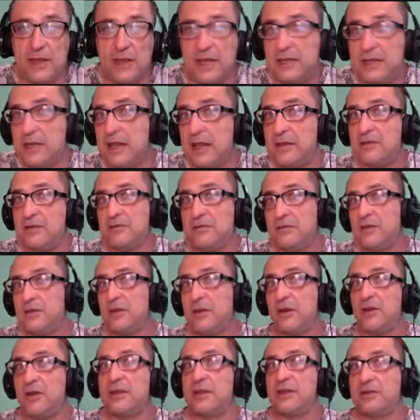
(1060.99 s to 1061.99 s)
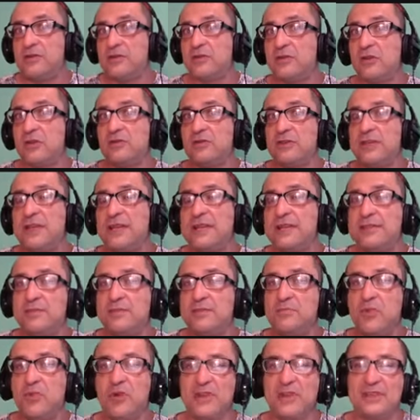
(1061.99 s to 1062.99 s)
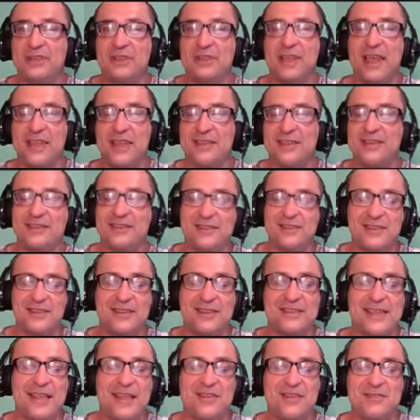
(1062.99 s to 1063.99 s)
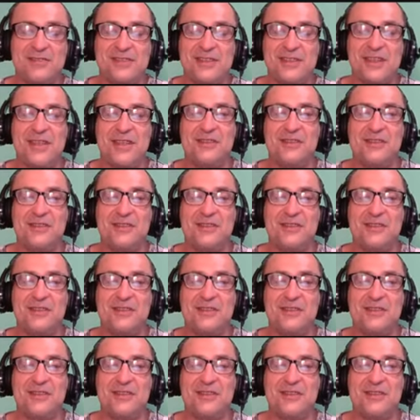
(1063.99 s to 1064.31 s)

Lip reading: and Solzhenitsyn points a lot of this out